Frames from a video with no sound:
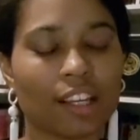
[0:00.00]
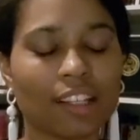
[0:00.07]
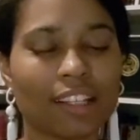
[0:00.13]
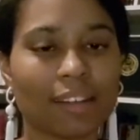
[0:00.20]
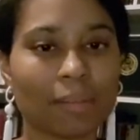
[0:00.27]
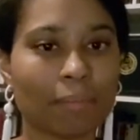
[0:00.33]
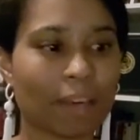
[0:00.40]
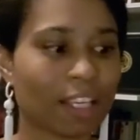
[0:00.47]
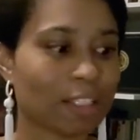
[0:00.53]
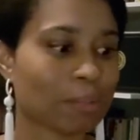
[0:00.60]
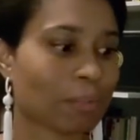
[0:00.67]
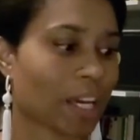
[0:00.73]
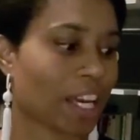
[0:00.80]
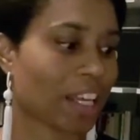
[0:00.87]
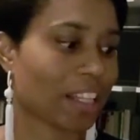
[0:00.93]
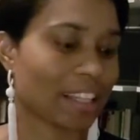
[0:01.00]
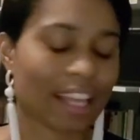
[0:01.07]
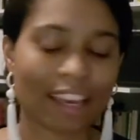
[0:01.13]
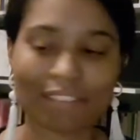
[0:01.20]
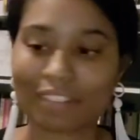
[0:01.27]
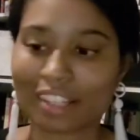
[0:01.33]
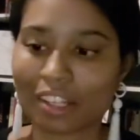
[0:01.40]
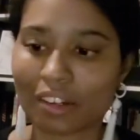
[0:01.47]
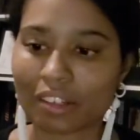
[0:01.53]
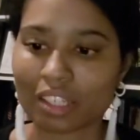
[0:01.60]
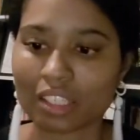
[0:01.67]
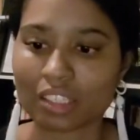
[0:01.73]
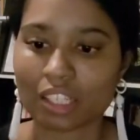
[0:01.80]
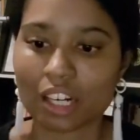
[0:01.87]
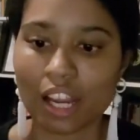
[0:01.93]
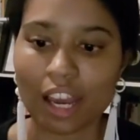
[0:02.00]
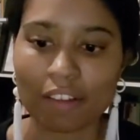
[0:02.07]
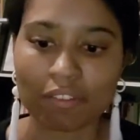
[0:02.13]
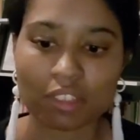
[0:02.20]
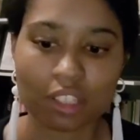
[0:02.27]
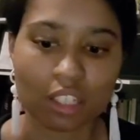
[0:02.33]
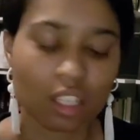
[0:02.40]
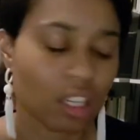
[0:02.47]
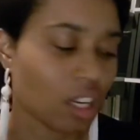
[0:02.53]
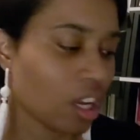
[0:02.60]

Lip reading: and makes my life a little easier after.